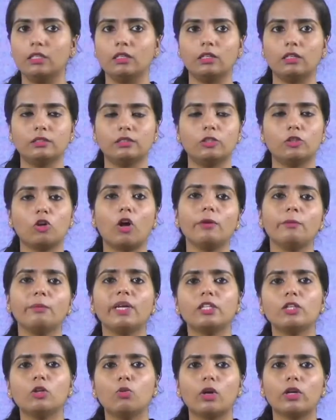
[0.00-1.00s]
The
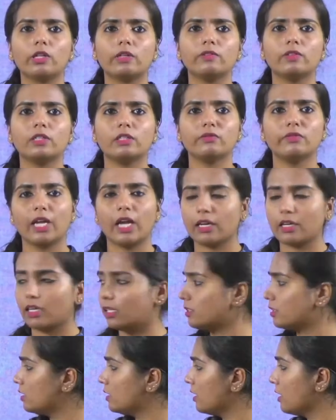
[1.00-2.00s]
non-metal, whatever we are
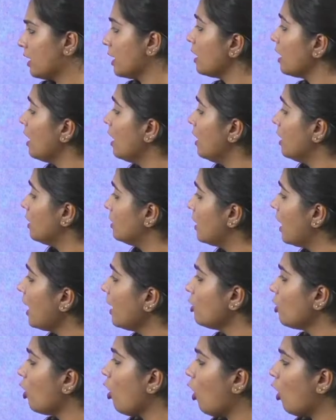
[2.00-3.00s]
considering, that
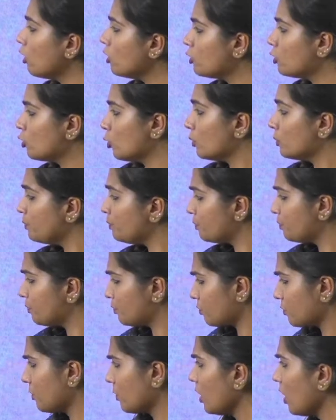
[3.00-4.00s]
also
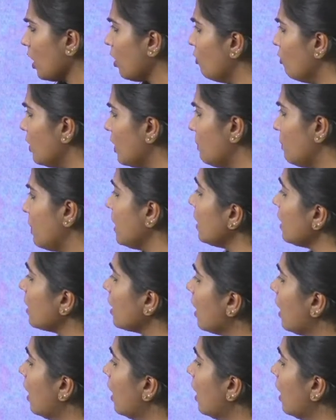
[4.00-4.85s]
will be